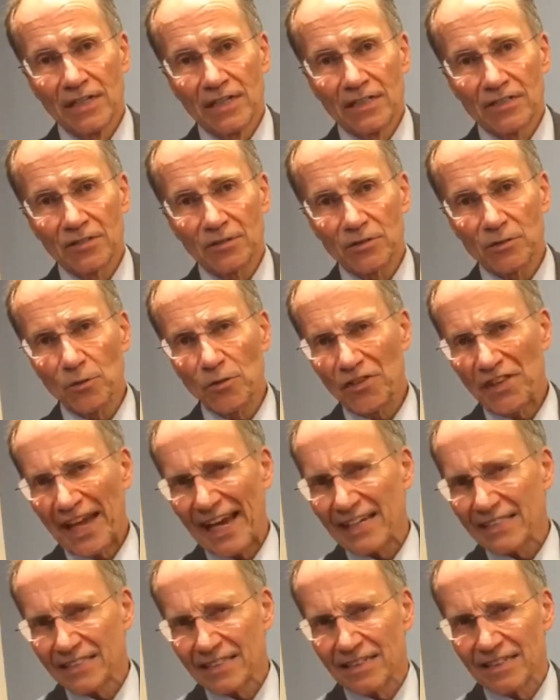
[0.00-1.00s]
So it's worth
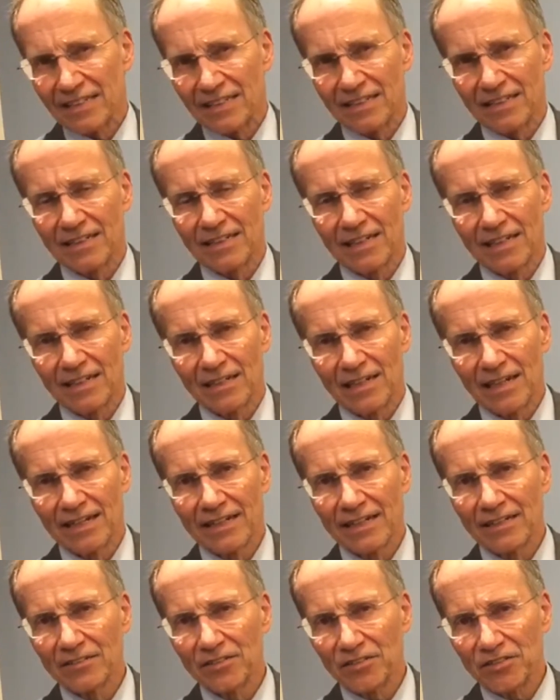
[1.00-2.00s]
asking
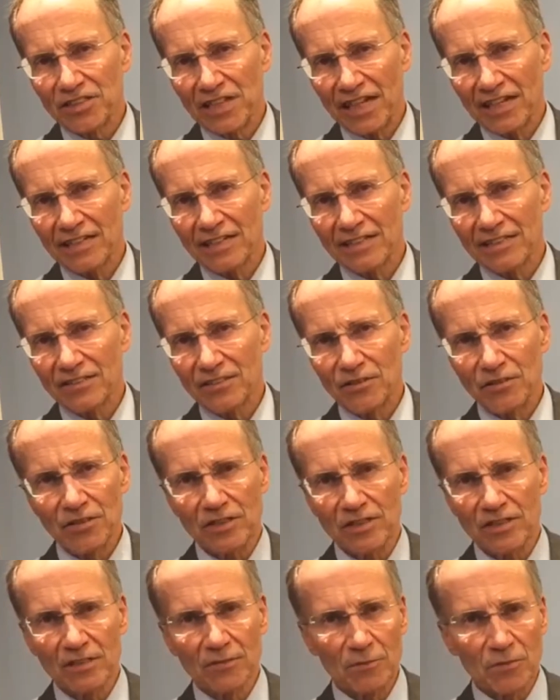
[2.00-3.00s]
and understanding so you
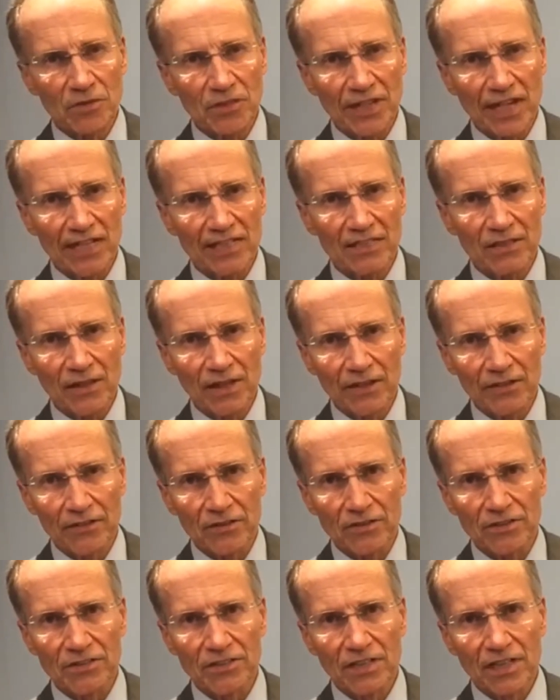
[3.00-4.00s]
can communicate to
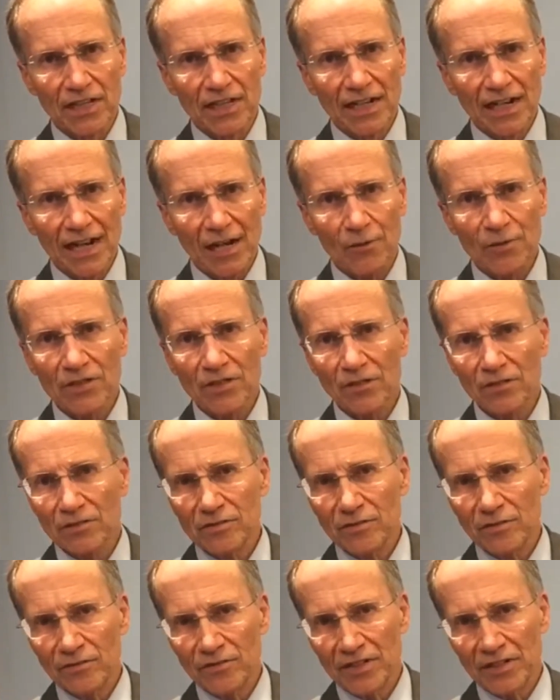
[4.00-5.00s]
others how we
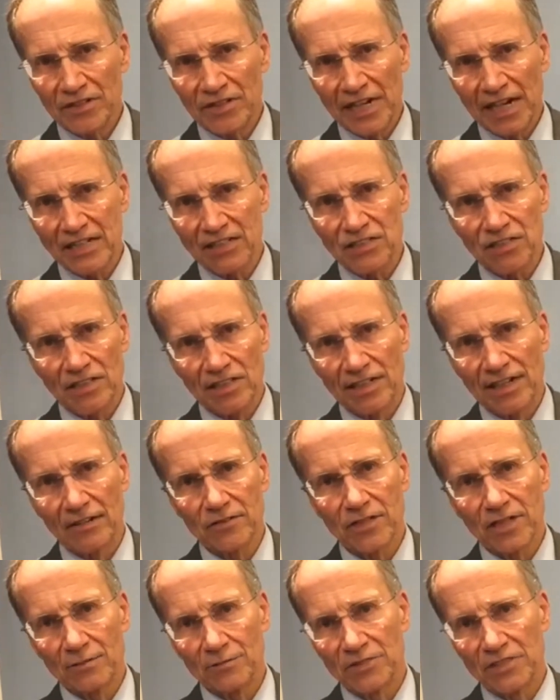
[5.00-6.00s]
learn from variation in
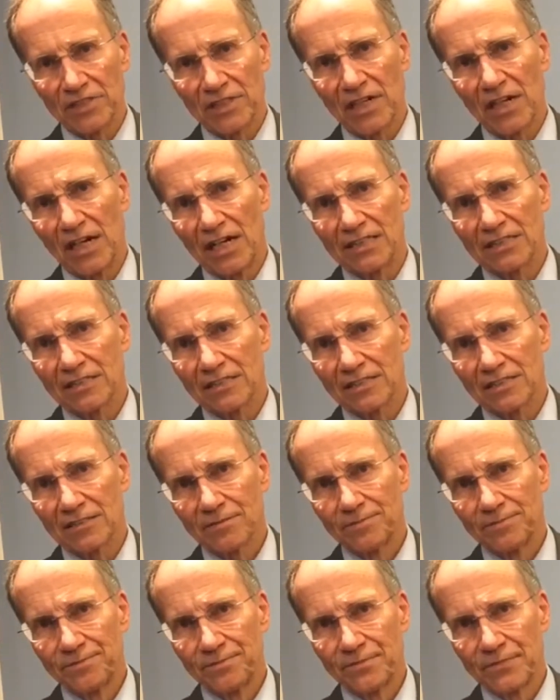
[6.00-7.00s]
outcomes and costs.
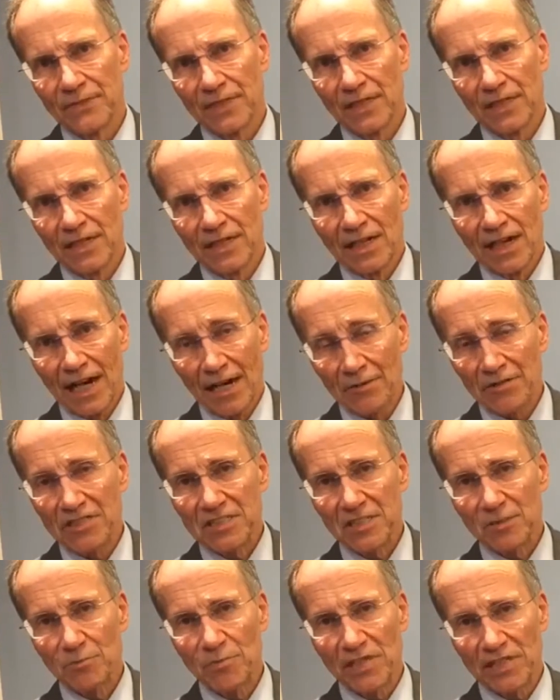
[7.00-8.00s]
I would
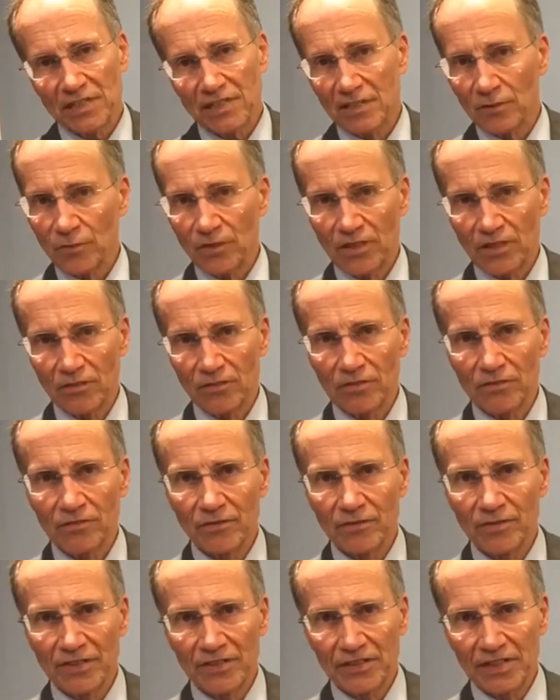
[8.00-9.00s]
submit that we learn
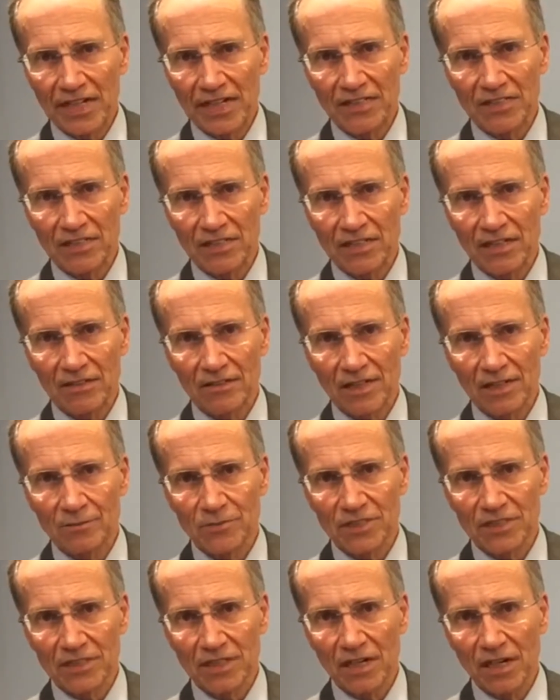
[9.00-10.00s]
from variation in
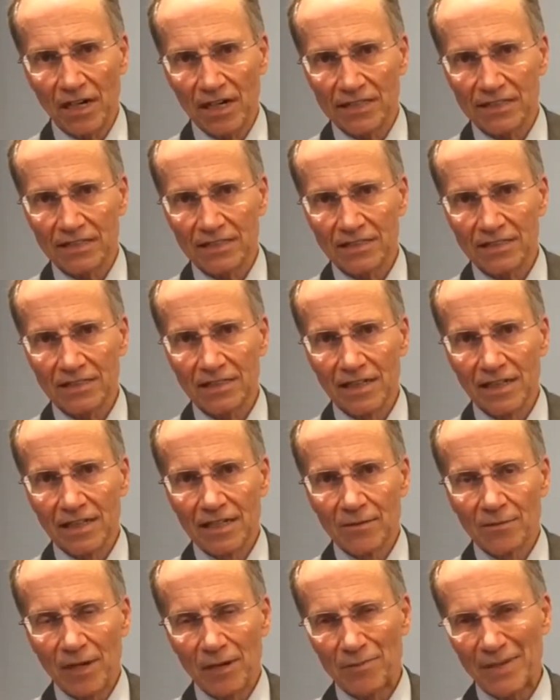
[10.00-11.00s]
outcomes and costs
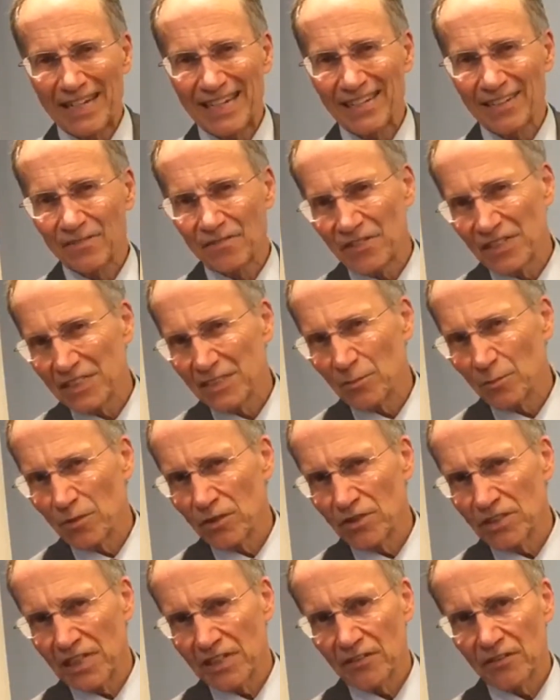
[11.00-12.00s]
by making
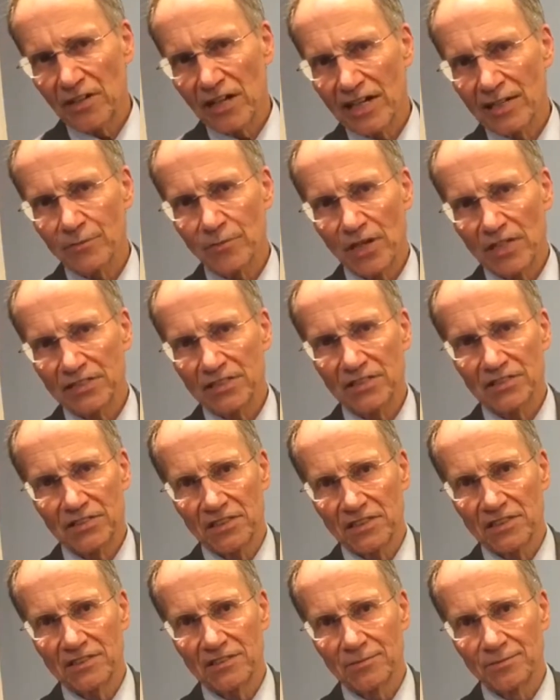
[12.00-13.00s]
visible the underlying
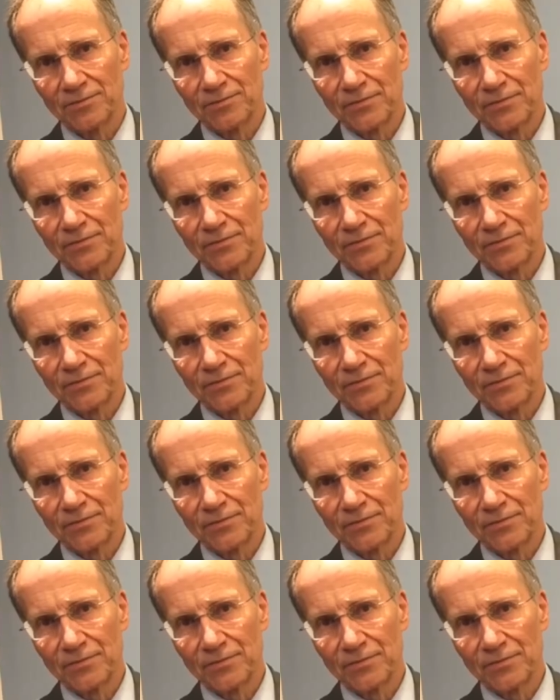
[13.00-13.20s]
processes